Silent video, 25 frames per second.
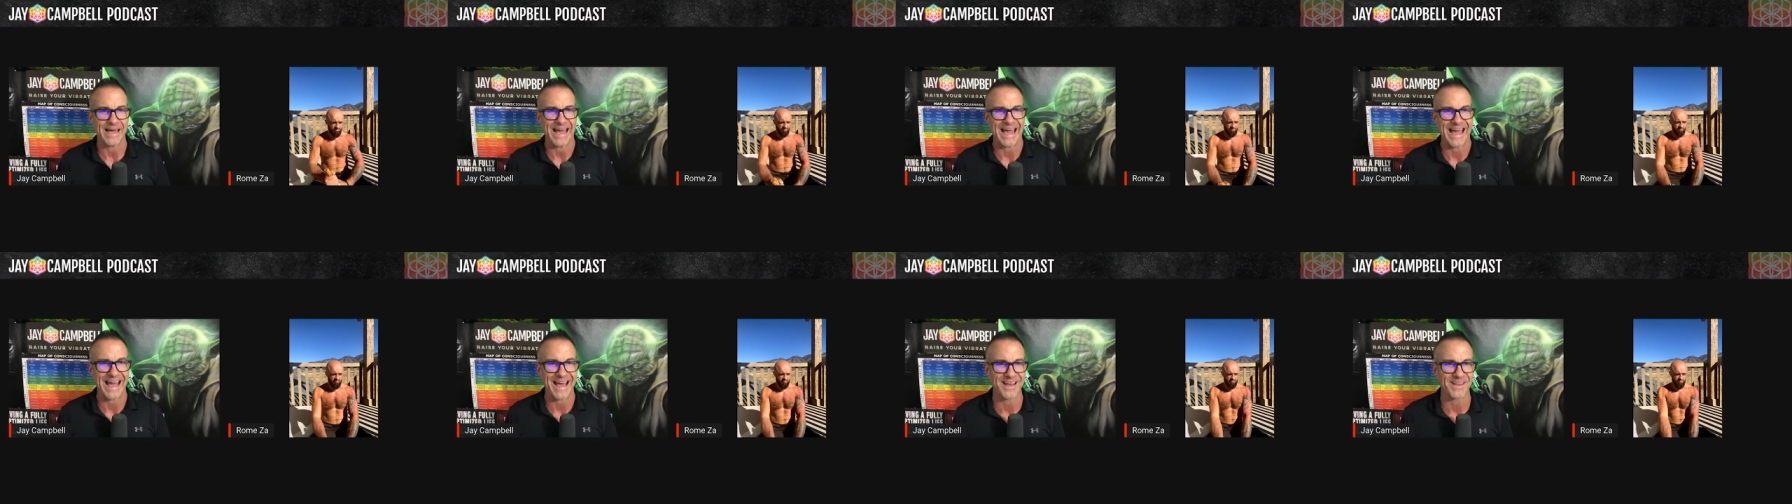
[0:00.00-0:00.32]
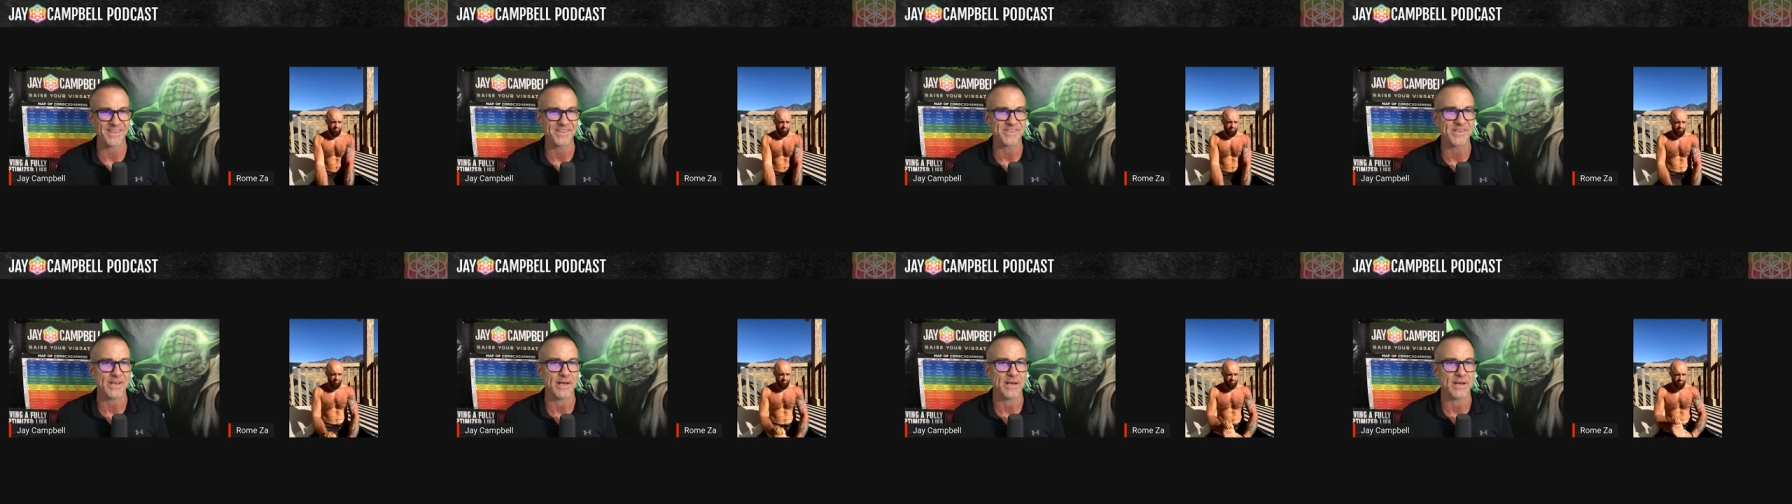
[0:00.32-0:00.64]

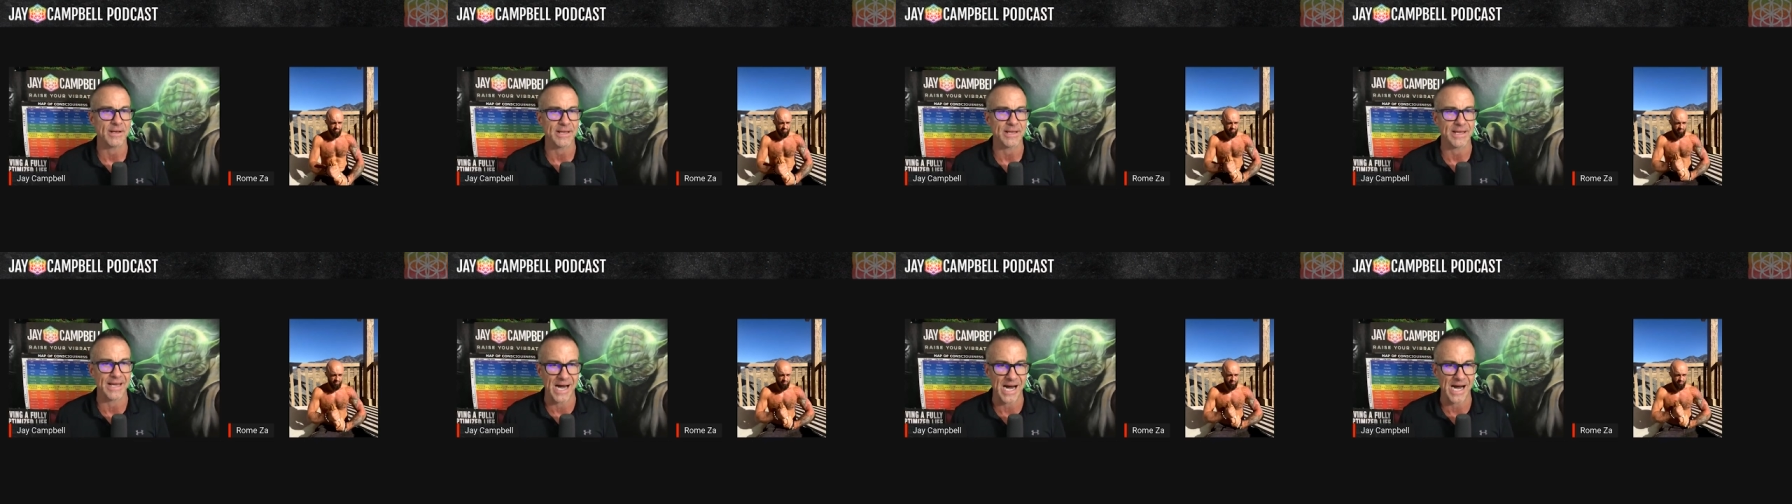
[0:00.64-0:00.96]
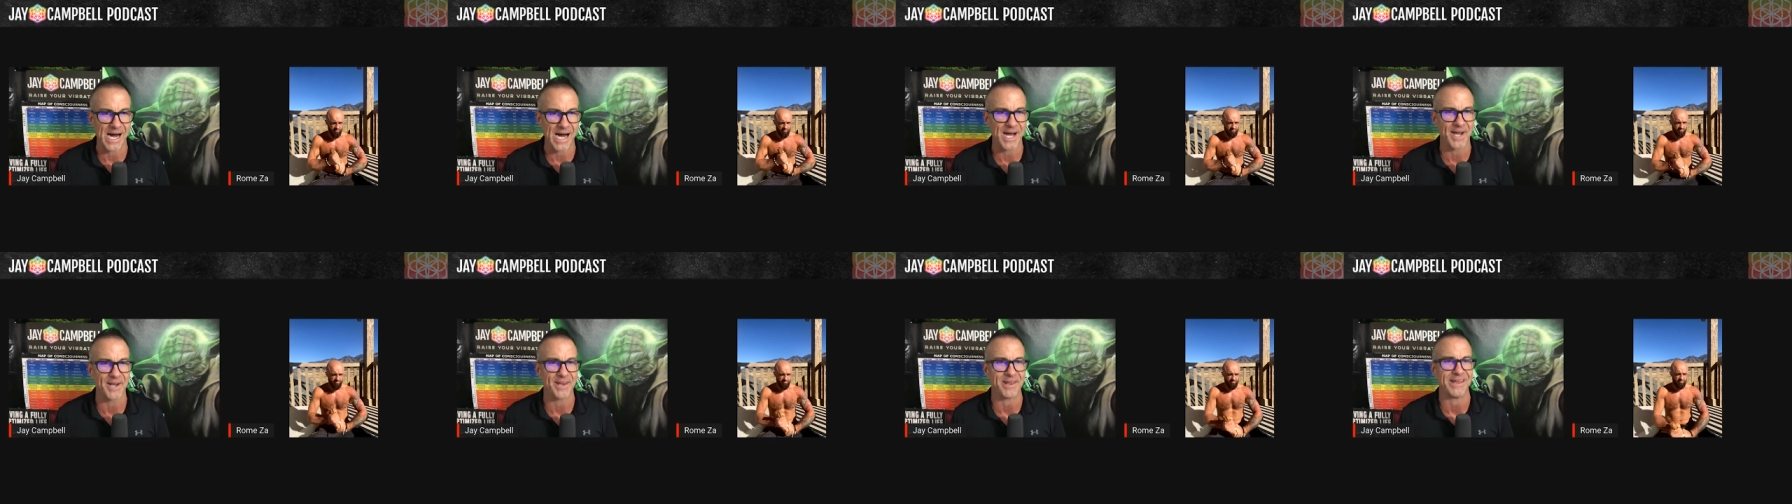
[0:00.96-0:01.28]
as
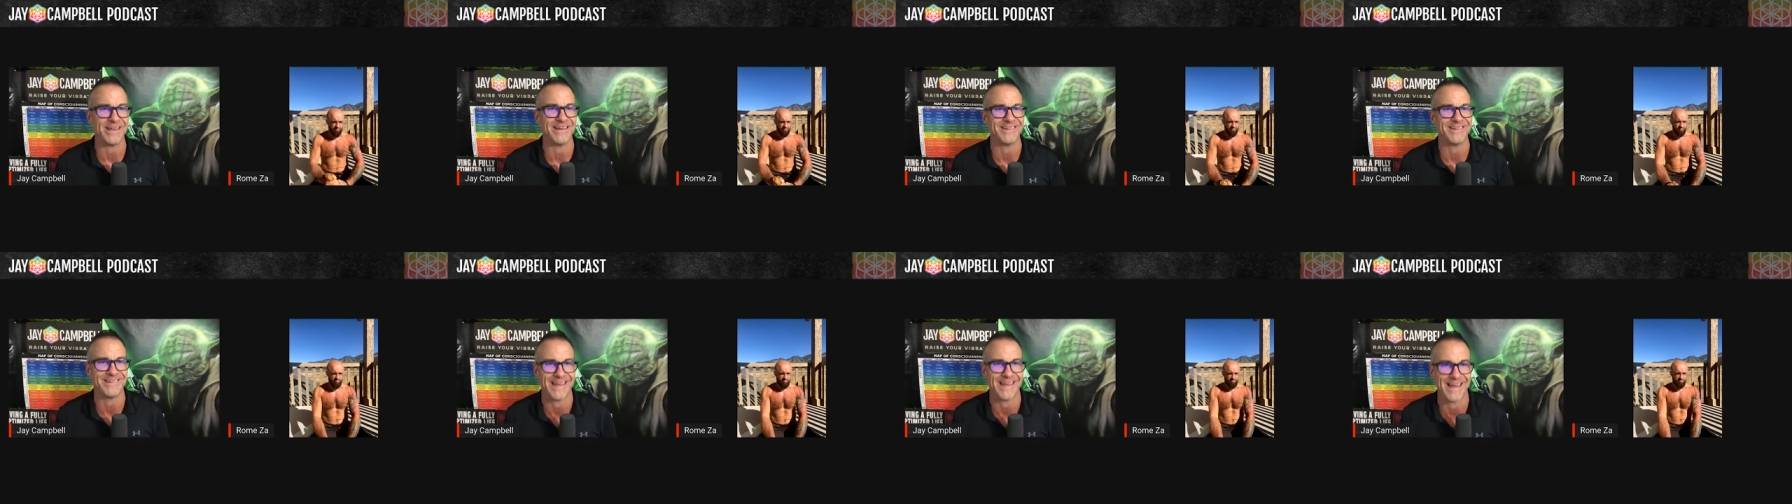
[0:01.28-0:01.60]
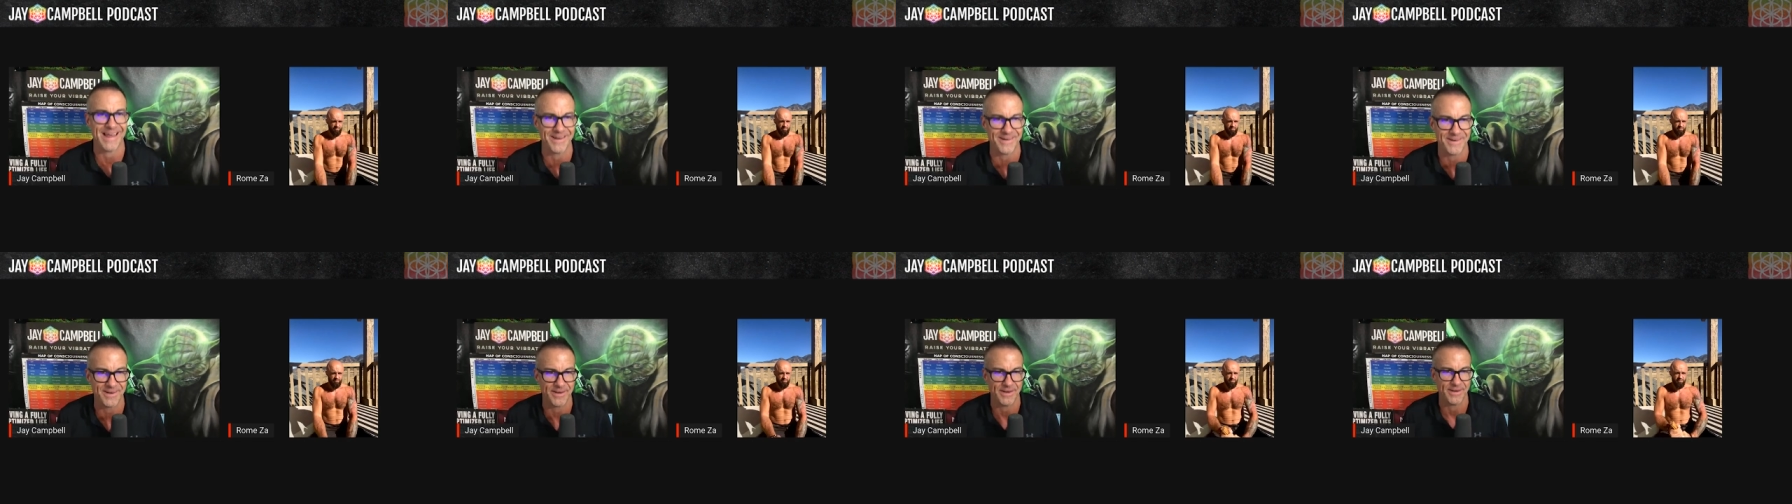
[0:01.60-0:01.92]
God
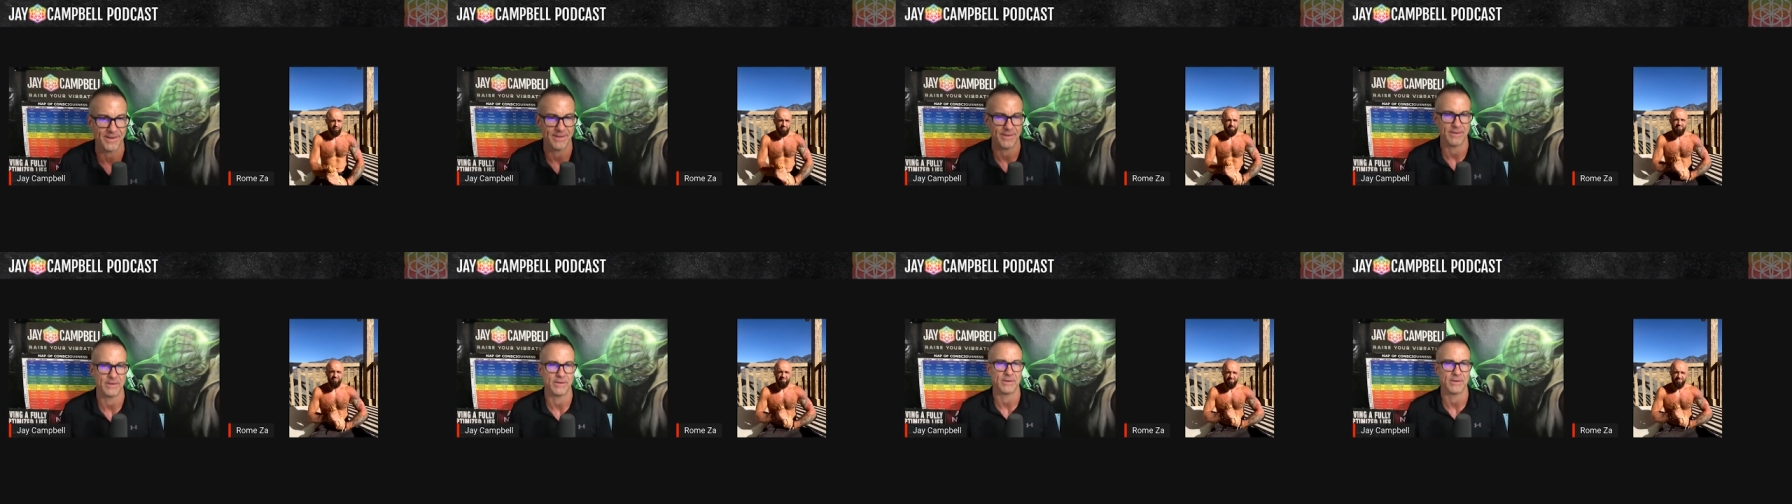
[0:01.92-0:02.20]
intended.